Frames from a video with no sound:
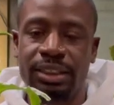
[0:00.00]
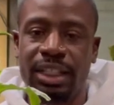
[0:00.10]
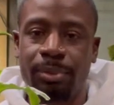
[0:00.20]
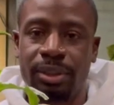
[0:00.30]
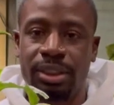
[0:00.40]

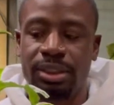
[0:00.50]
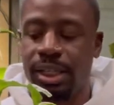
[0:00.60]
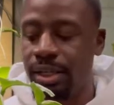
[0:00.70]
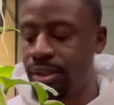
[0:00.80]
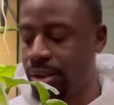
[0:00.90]
type of
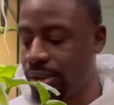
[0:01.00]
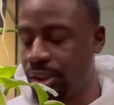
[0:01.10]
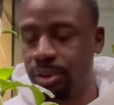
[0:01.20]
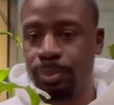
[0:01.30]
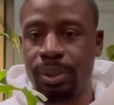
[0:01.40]
containers and
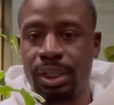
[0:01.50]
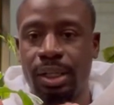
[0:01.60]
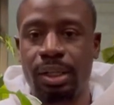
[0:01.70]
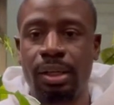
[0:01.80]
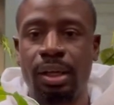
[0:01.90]
just
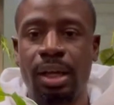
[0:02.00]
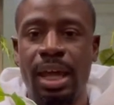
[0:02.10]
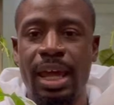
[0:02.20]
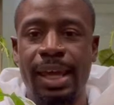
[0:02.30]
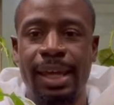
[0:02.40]
putting
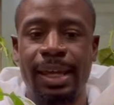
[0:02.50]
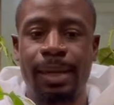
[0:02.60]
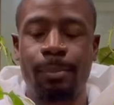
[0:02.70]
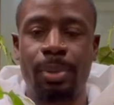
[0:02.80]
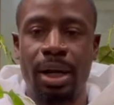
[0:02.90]
a
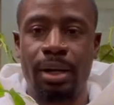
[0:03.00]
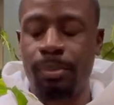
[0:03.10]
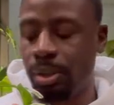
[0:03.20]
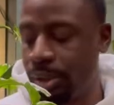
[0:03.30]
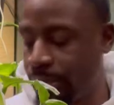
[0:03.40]
bottom
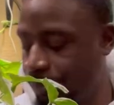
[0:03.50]
on it.